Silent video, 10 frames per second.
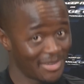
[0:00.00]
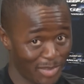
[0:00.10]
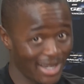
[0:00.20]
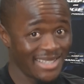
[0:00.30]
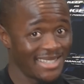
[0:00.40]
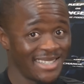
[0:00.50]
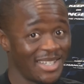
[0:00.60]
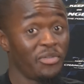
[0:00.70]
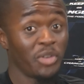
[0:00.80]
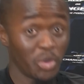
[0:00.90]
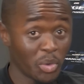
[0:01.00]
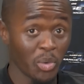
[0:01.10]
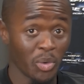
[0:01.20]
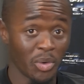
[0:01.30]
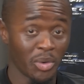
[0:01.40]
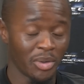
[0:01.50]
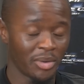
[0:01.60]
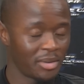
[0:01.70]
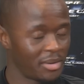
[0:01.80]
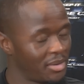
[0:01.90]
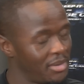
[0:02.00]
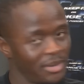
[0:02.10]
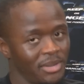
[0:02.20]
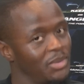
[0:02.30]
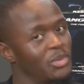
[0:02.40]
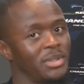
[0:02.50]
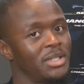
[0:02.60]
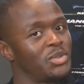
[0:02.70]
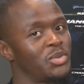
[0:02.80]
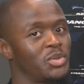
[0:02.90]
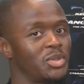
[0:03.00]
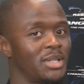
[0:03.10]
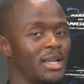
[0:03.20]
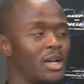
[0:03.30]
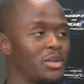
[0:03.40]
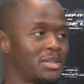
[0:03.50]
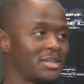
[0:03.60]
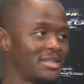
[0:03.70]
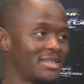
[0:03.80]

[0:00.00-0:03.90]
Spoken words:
Please, if you do, we'll need to sort that out.